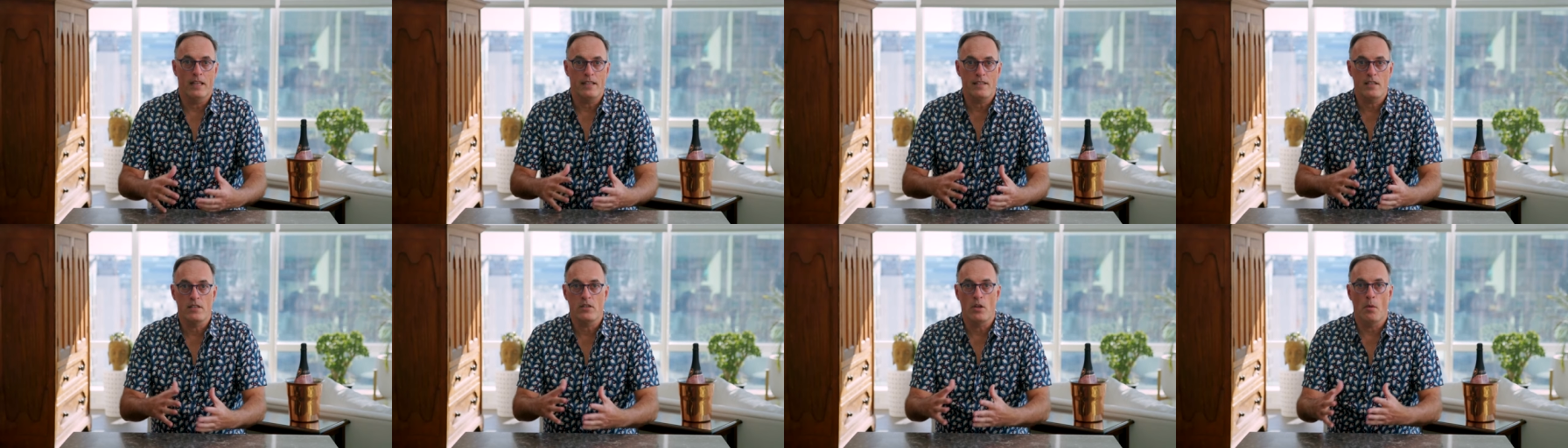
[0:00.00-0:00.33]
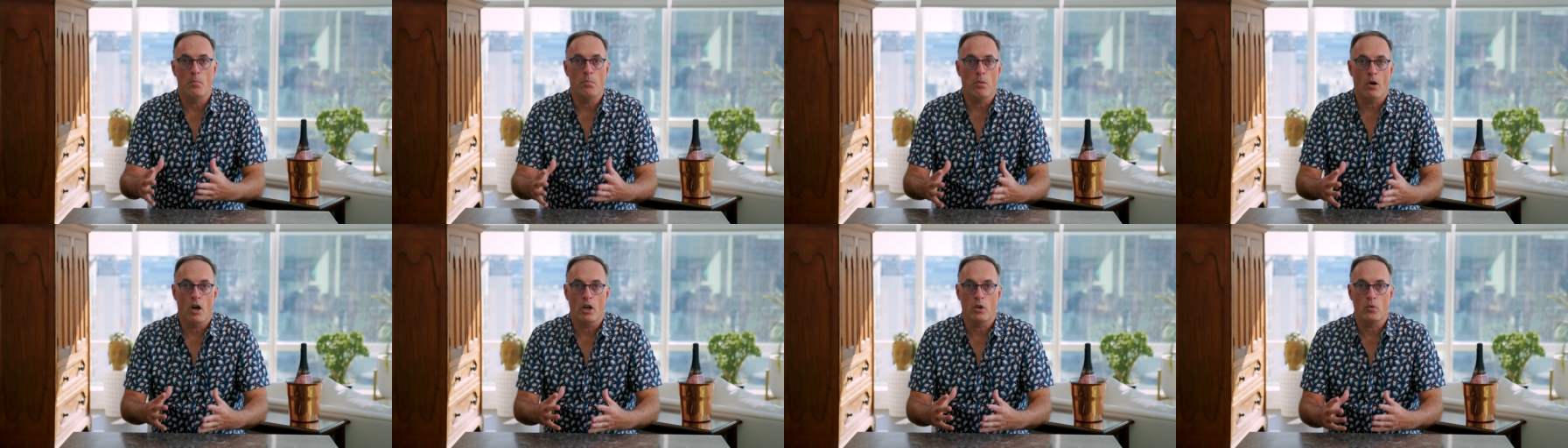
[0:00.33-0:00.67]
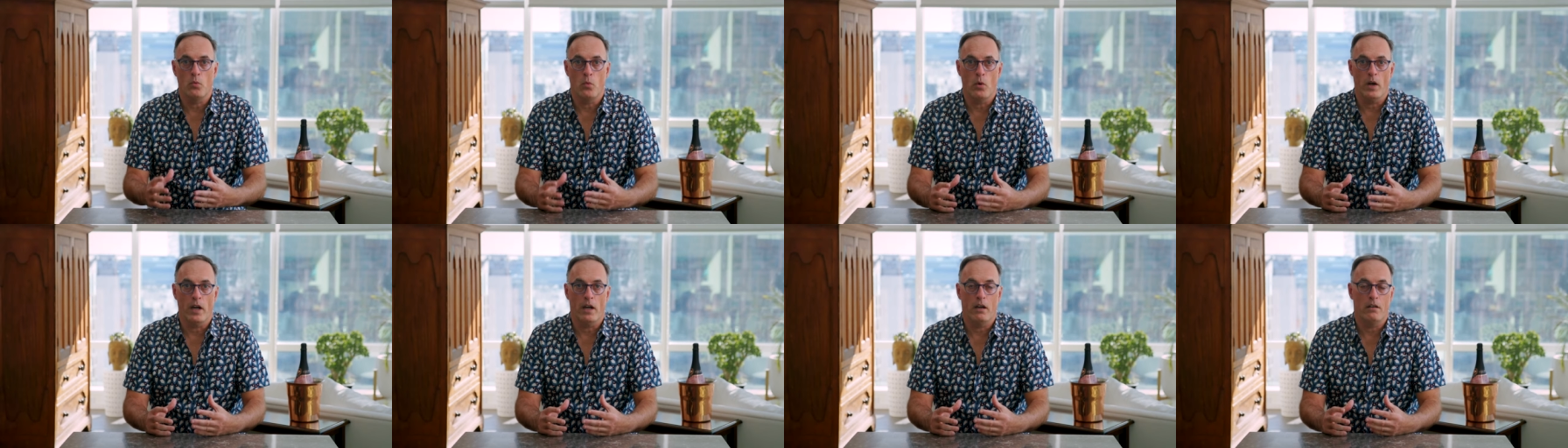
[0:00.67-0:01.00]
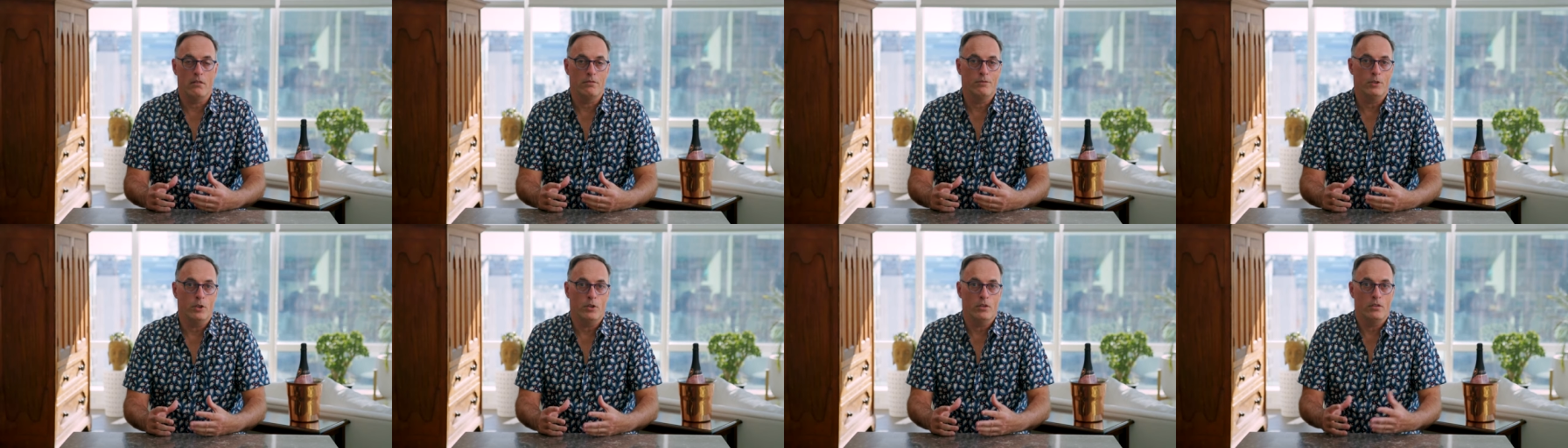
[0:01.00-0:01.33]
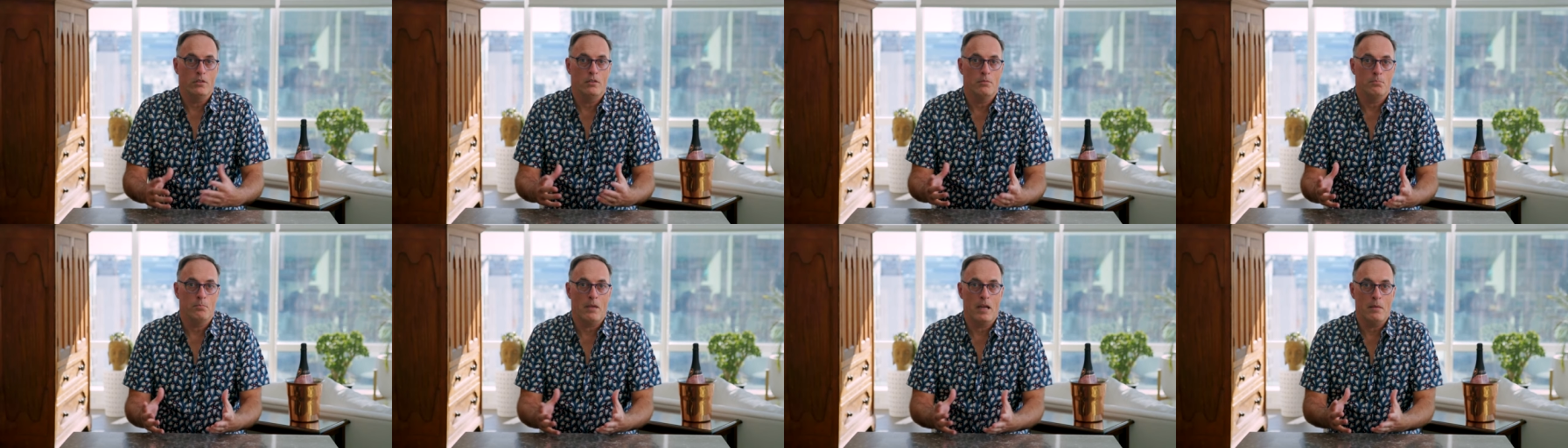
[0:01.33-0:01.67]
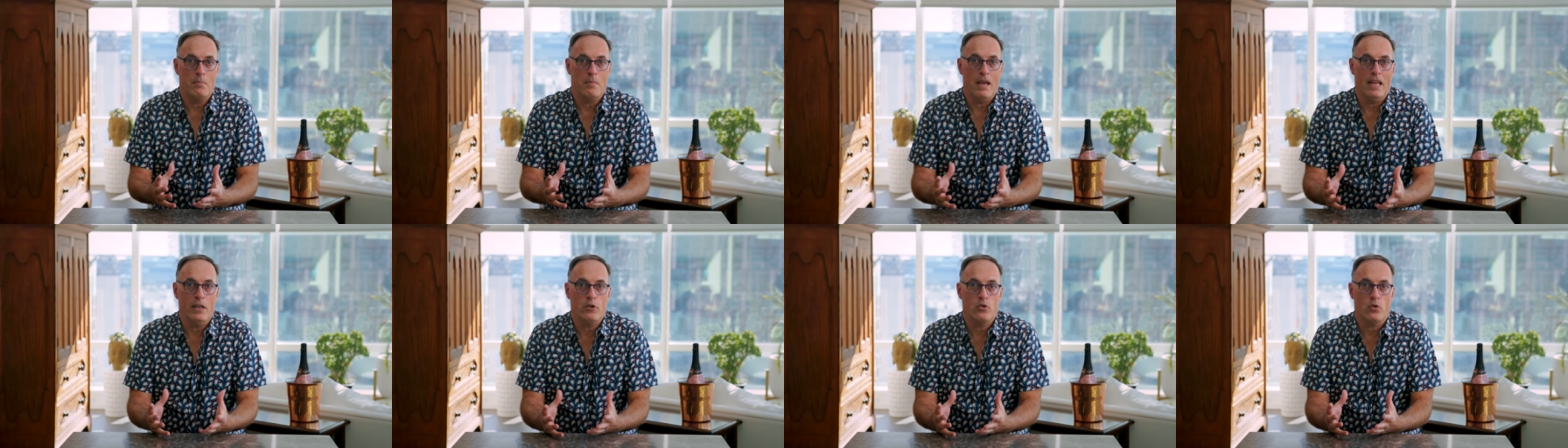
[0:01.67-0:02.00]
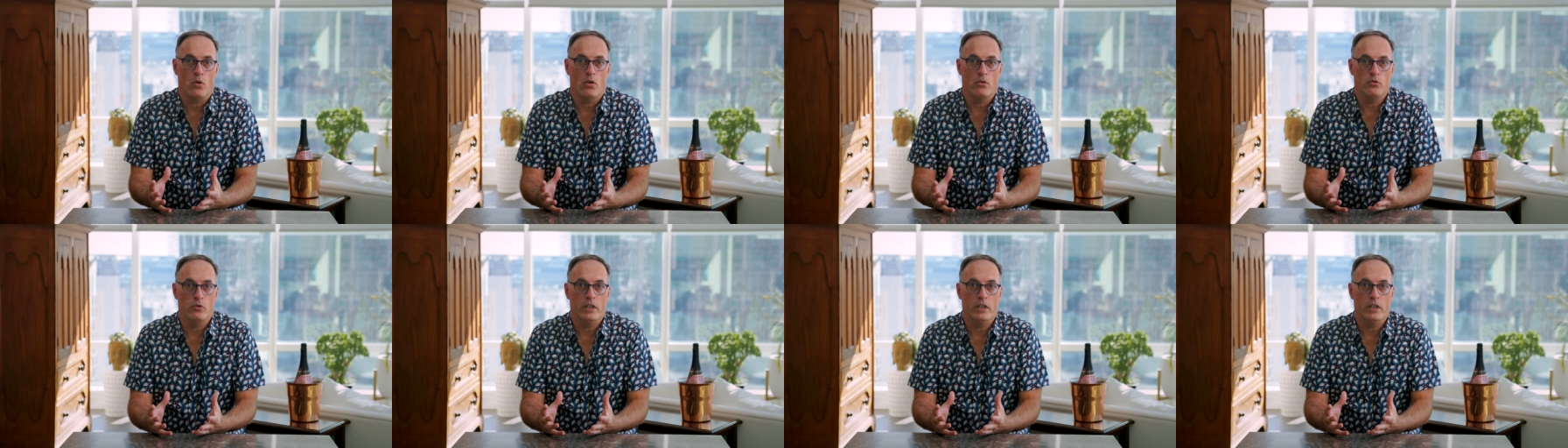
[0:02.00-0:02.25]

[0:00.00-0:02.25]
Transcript: this is the part where you, my mentor